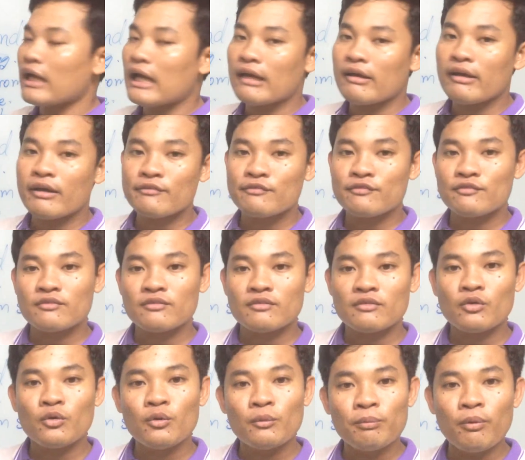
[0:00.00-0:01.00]
are
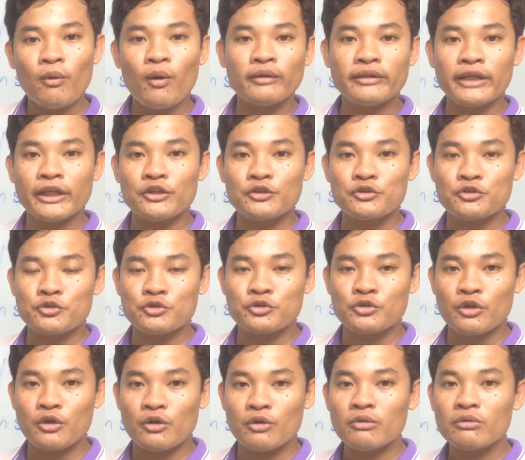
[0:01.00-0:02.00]
2 points that you should
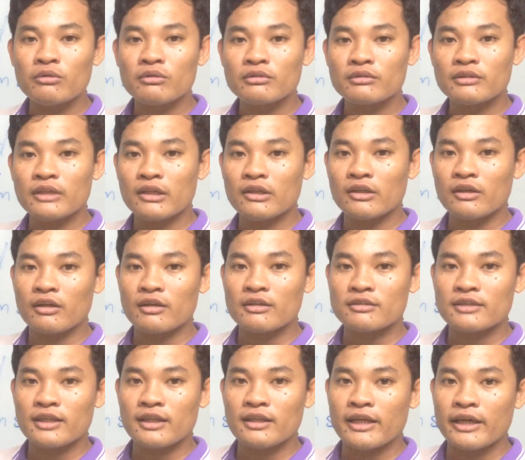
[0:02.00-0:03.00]
know. That you're
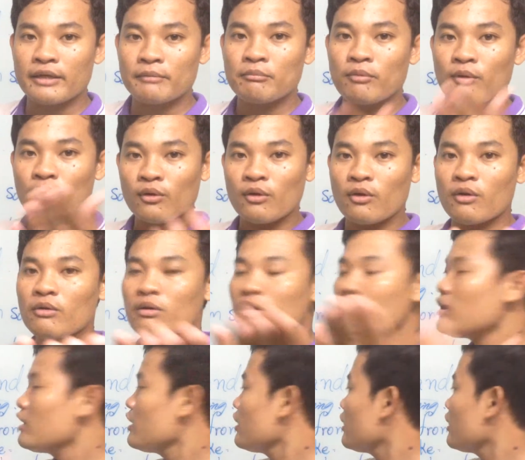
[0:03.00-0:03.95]
gonna say like borrow